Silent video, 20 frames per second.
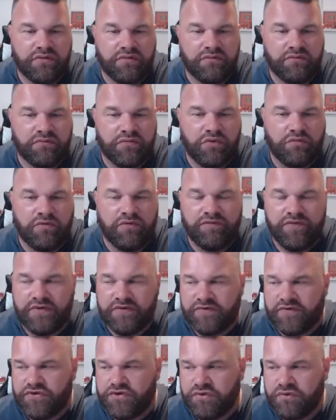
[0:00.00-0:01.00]
But one thing's
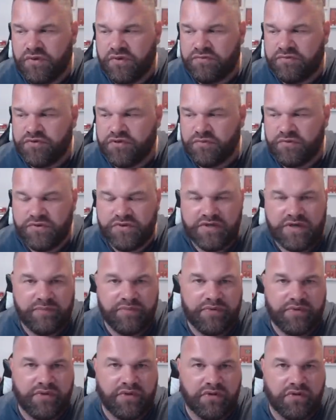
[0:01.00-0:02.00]
for sure, something's
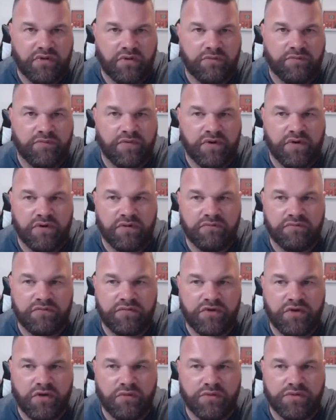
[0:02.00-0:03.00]
happened at club for
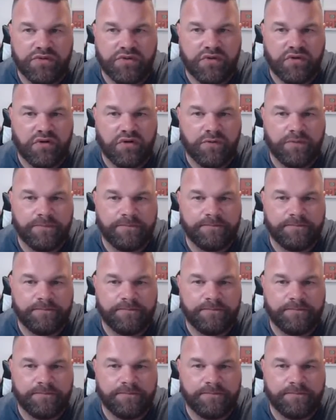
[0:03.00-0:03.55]
Norwood to go.